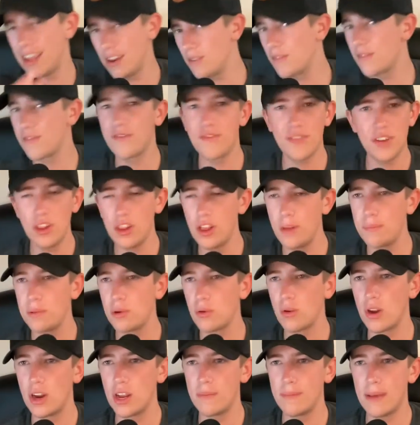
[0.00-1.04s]
fill up
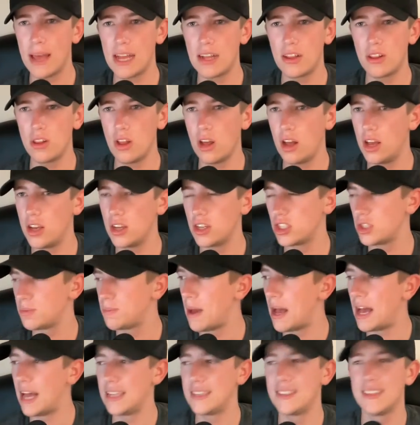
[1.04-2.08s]
your running back
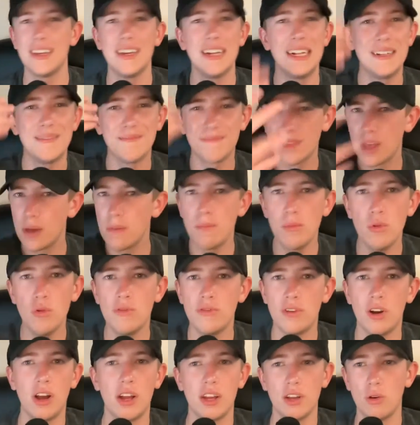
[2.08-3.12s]
spots, and move
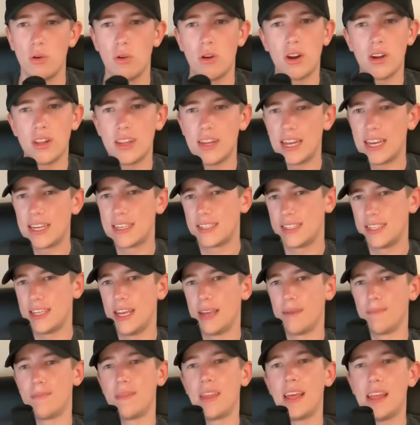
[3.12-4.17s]
on. Go on to the next
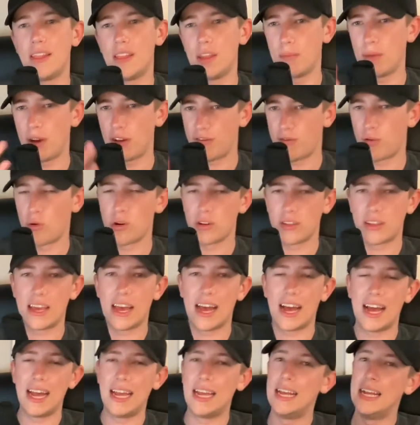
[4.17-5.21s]
thing. And then my fourth
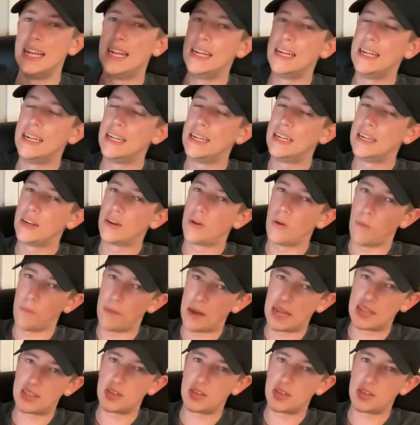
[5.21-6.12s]
guy, going back